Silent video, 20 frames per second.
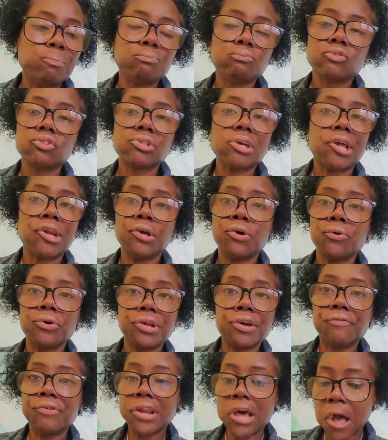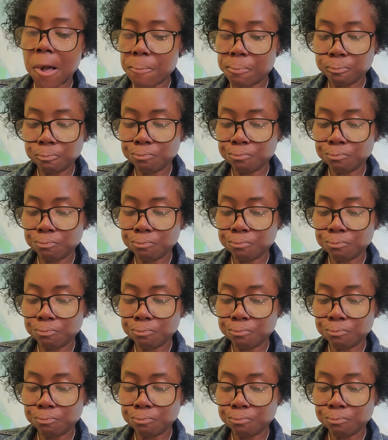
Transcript: Because I didn't go there for that.